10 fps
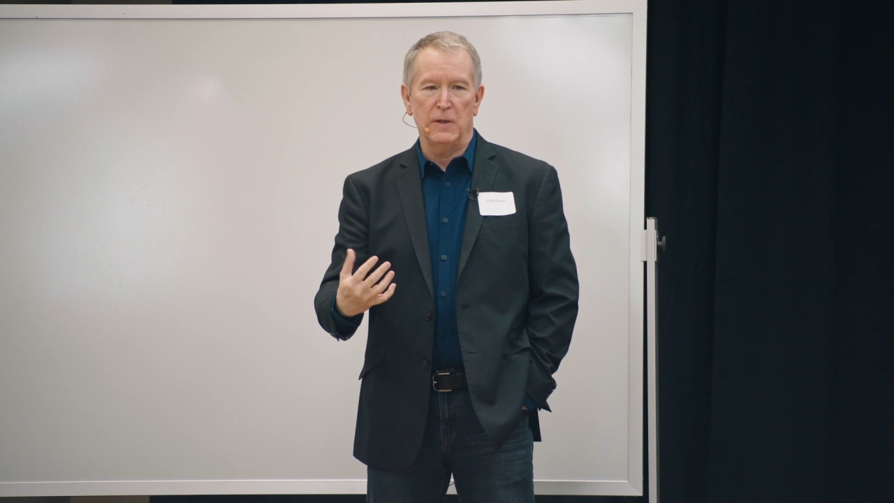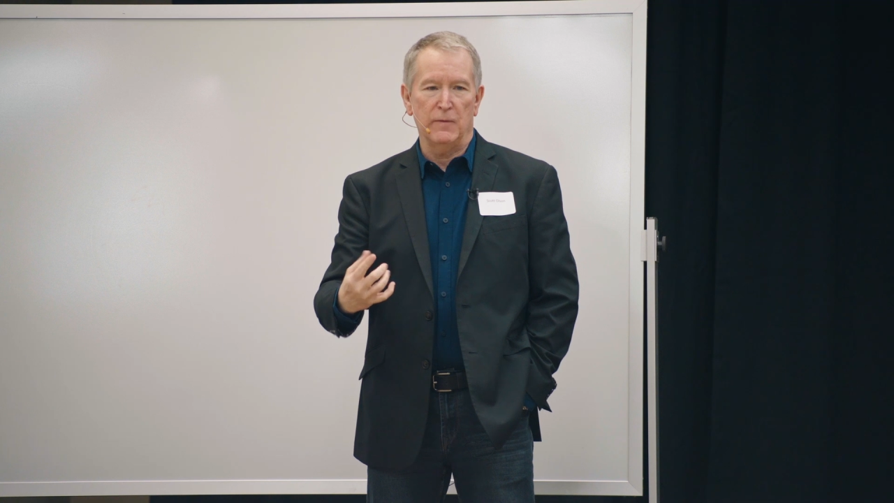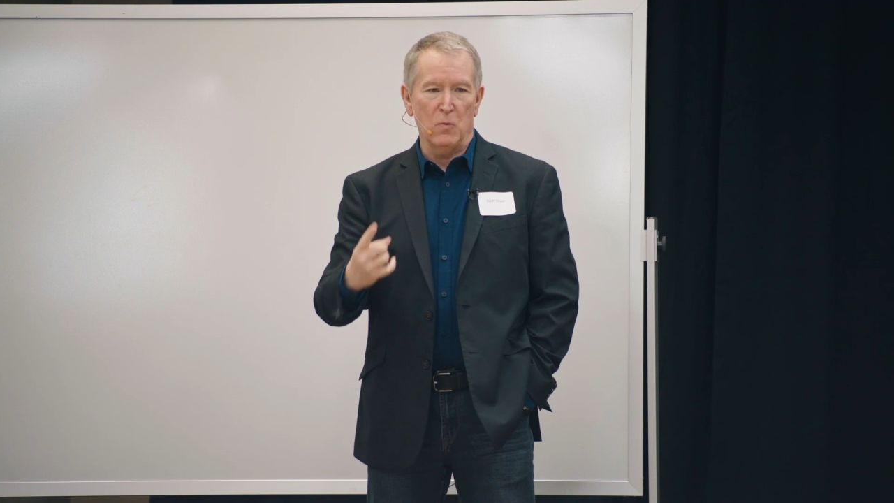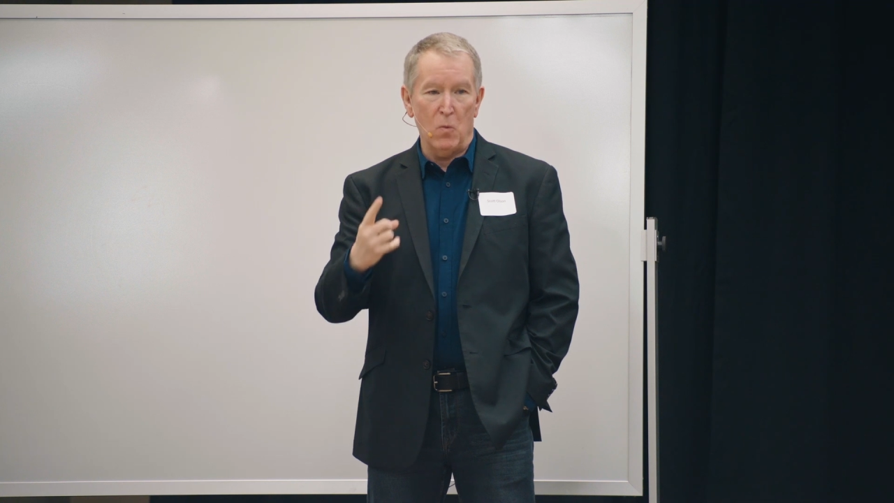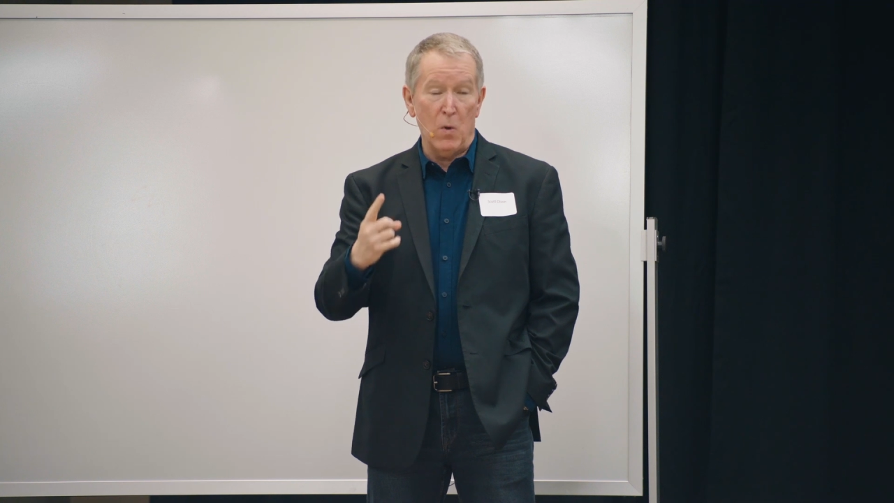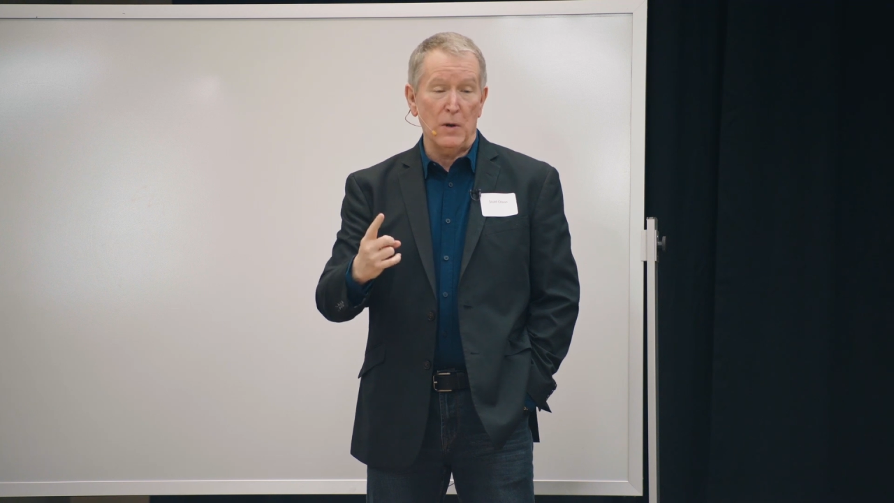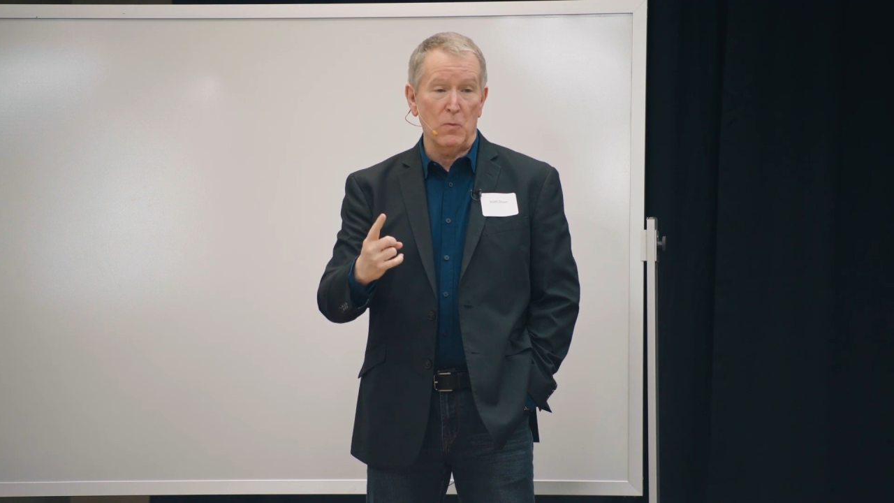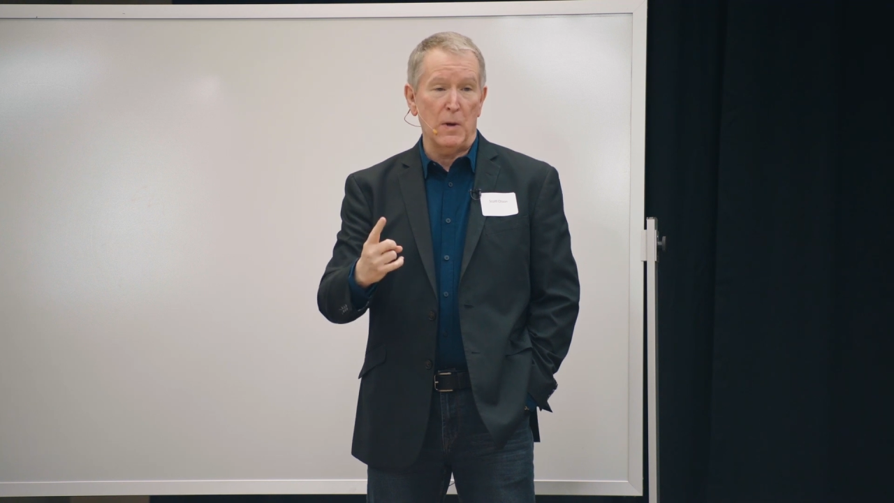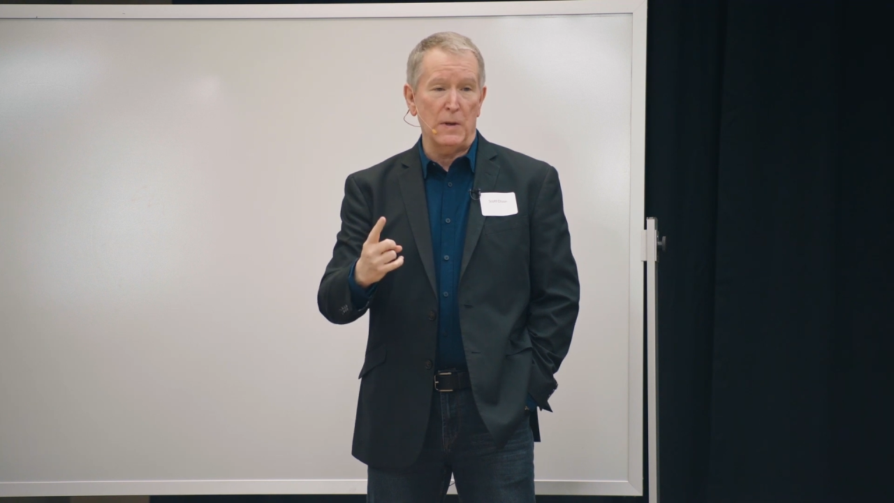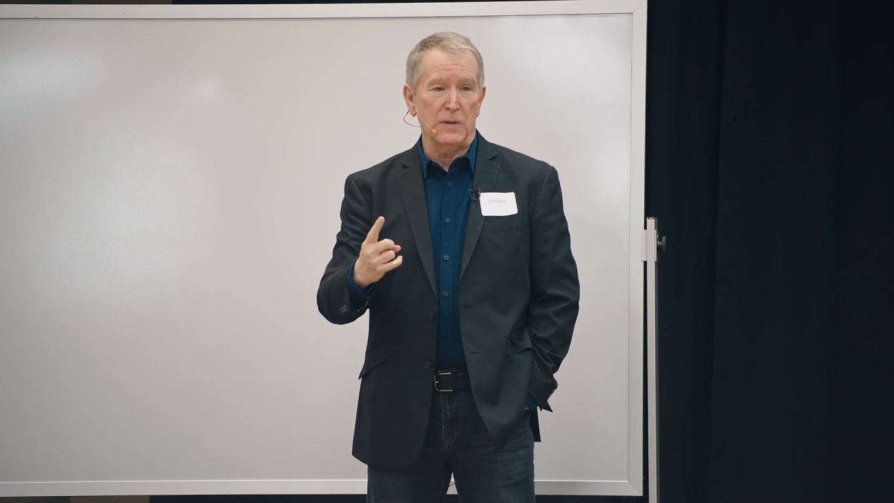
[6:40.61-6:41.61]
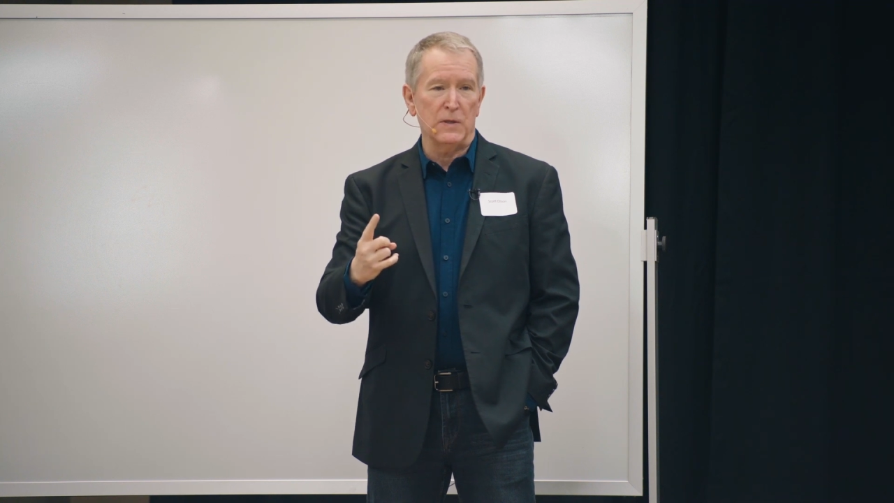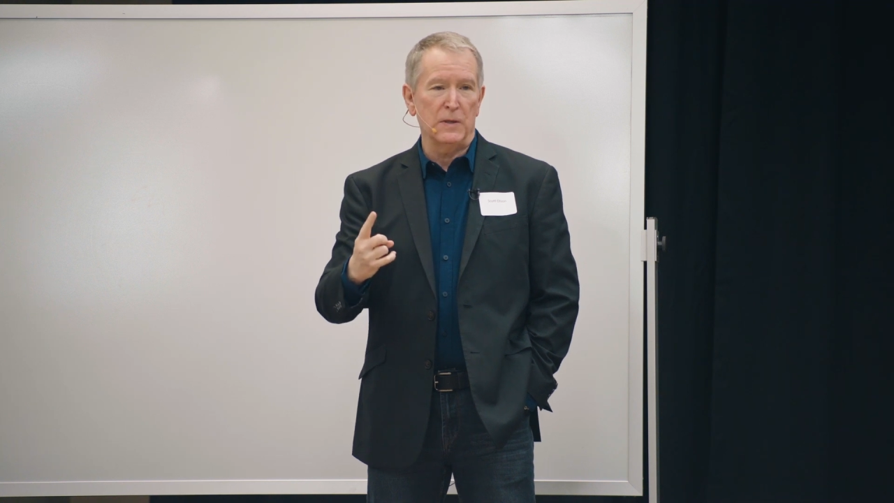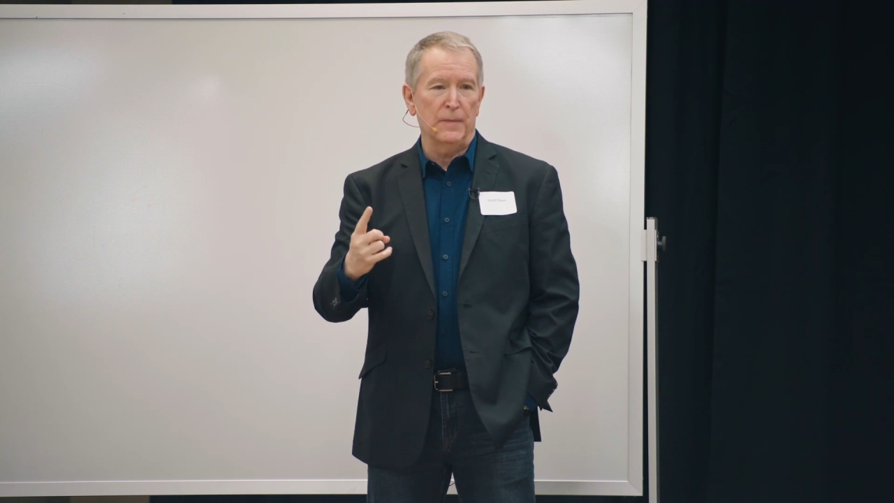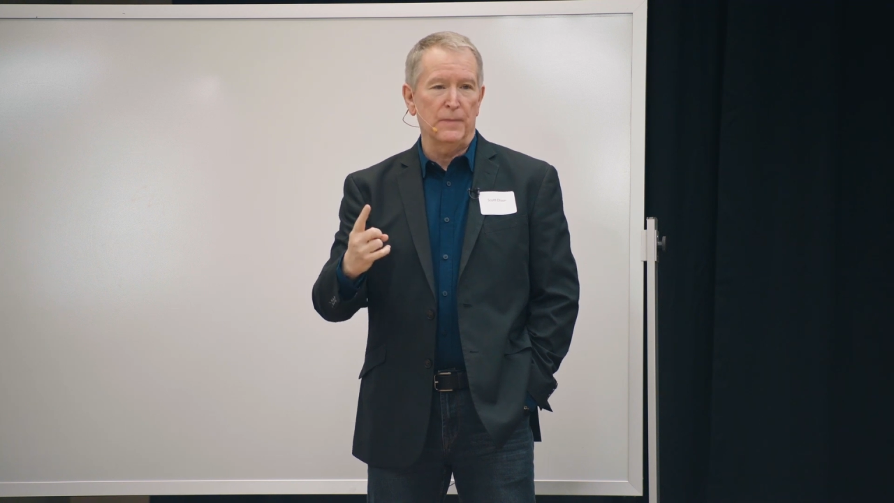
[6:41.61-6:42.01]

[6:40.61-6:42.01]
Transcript: given. One was